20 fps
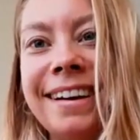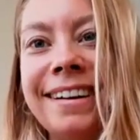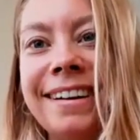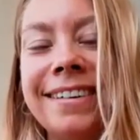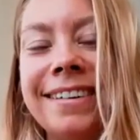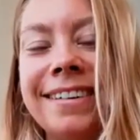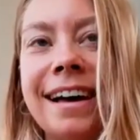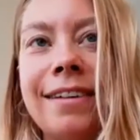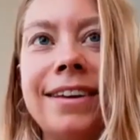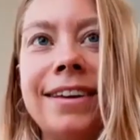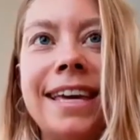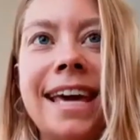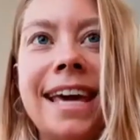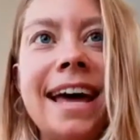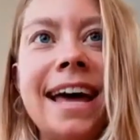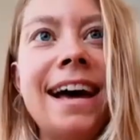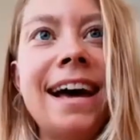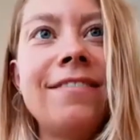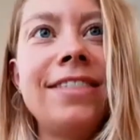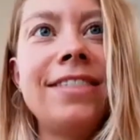or that we can
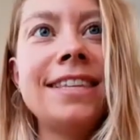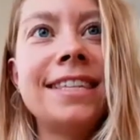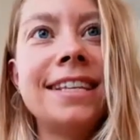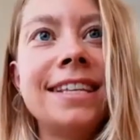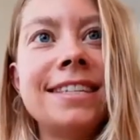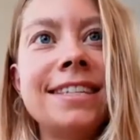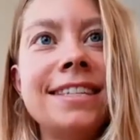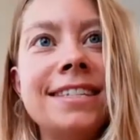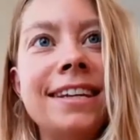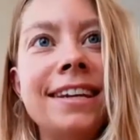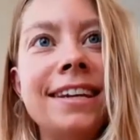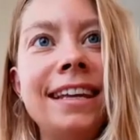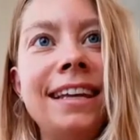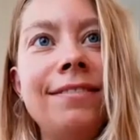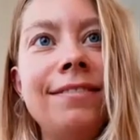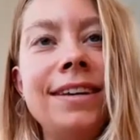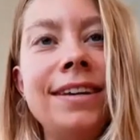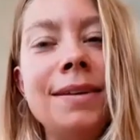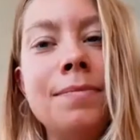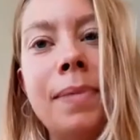have things instantly
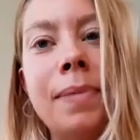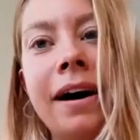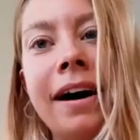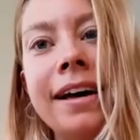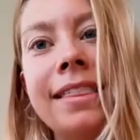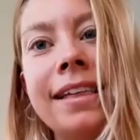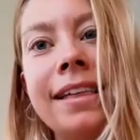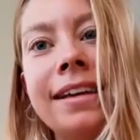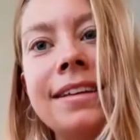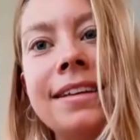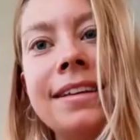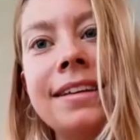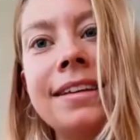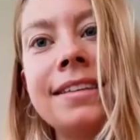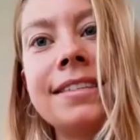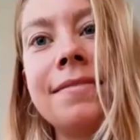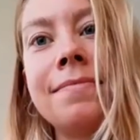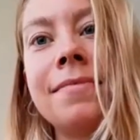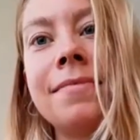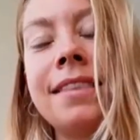and we can buy things
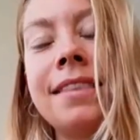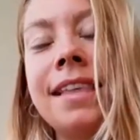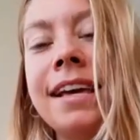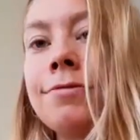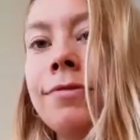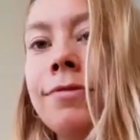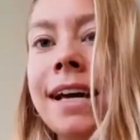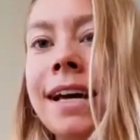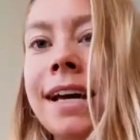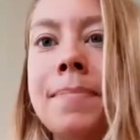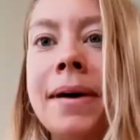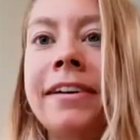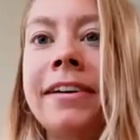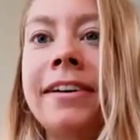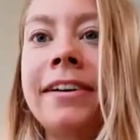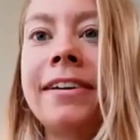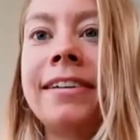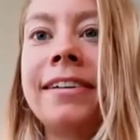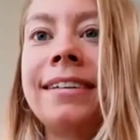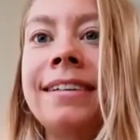and things will get
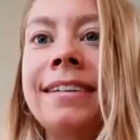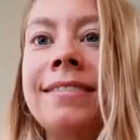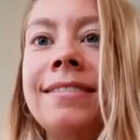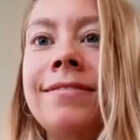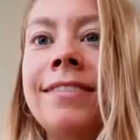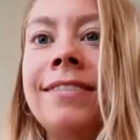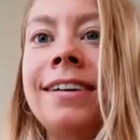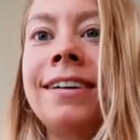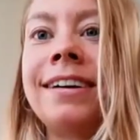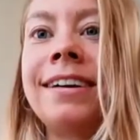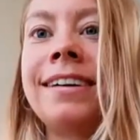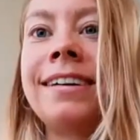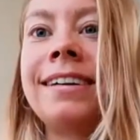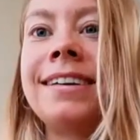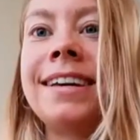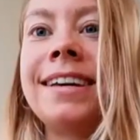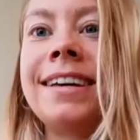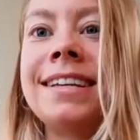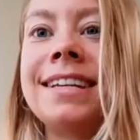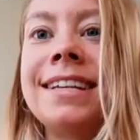better and we
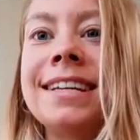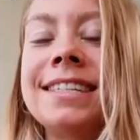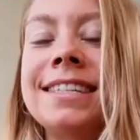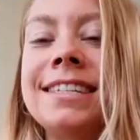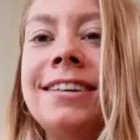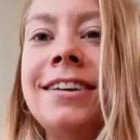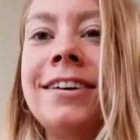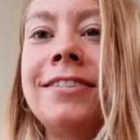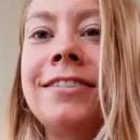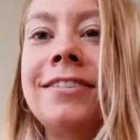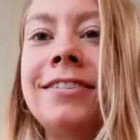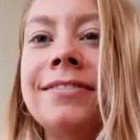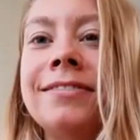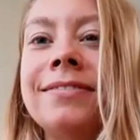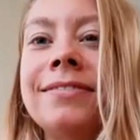can just, you know,